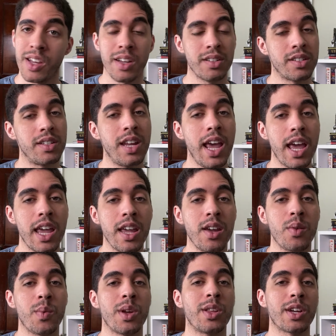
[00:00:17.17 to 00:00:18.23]

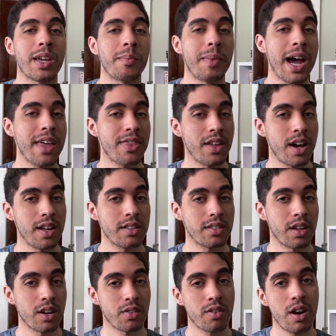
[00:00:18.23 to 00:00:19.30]
Today, we look at my
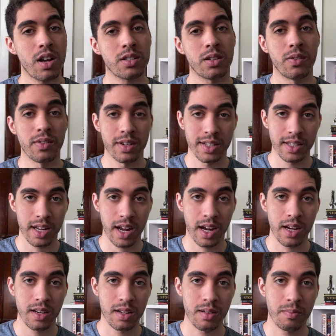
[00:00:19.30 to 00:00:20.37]
thoughts on a crossover
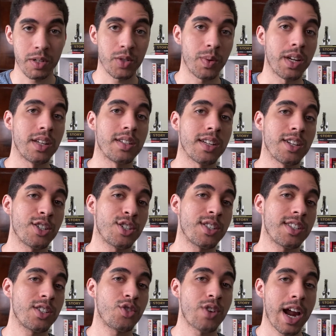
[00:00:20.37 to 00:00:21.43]
design between
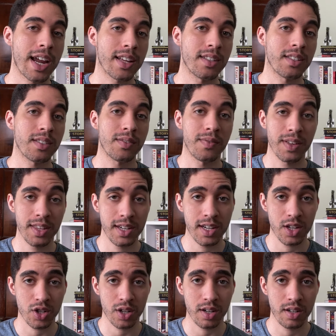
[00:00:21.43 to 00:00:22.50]
Dungeons & Dragons 5th
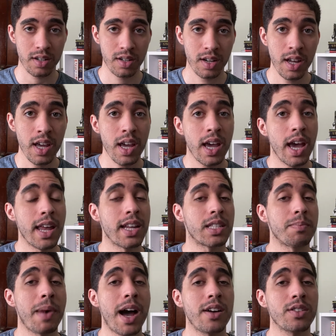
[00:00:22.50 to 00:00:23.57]
edition and
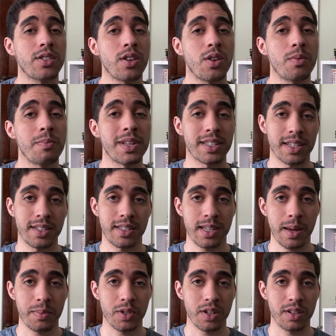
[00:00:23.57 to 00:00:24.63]
its milestone
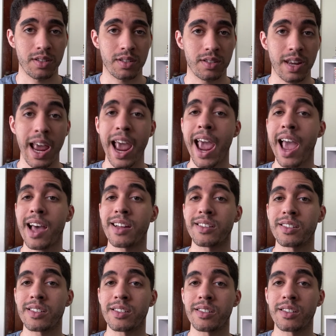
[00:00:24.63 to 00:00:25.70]
misconceptions,
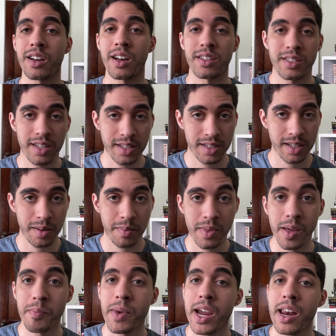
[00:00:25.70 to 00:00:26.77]
and a system
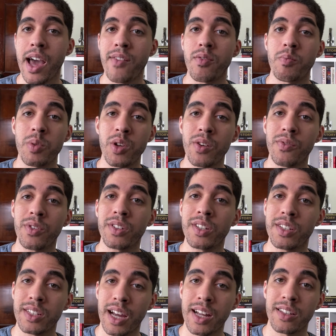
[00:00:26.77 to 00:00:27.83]
that might have a beautiful
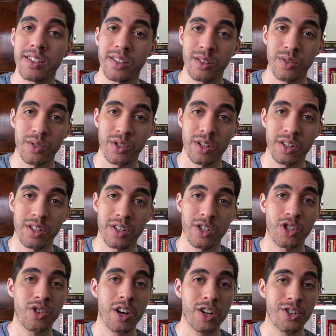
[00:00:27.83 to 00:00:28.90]
design solution to
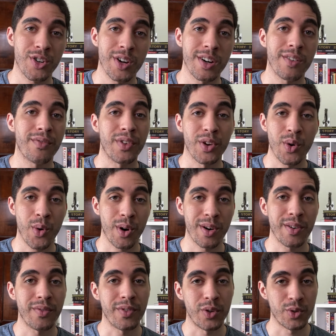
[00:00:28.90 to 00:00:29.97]
structure it for
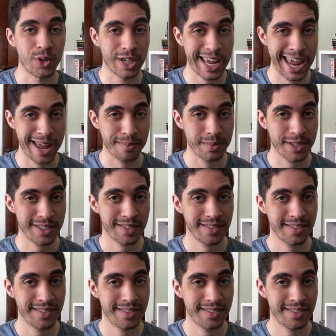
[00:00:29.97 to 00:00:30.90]
your future games.